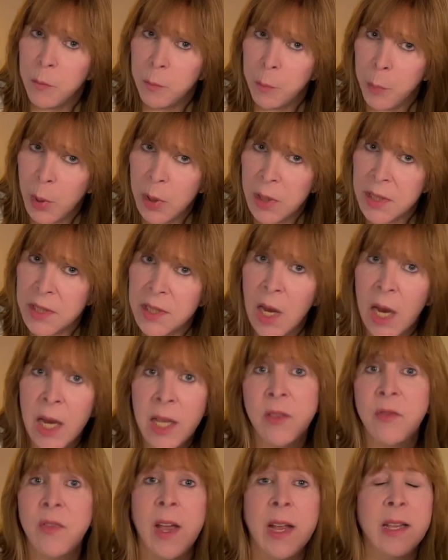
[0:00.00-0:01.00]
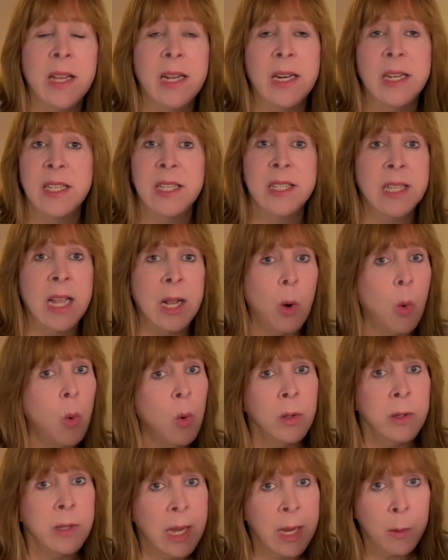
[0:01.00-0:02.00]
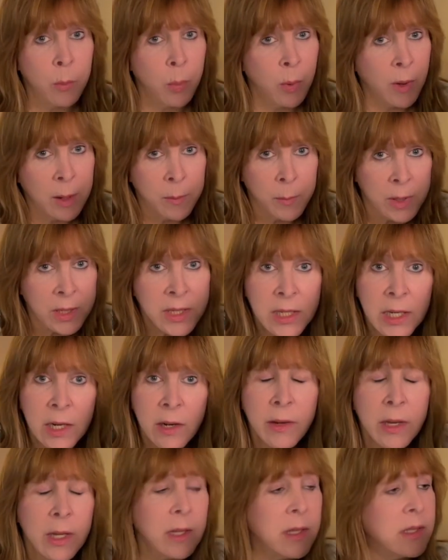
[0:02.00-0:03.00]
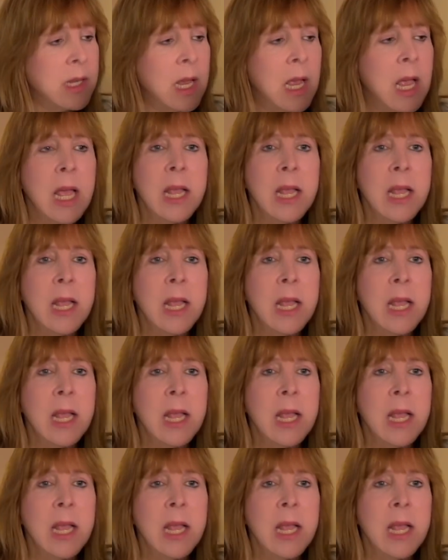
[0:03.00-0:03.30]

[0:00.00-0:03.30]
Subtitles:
put aside the fact that it's not all name brand materials,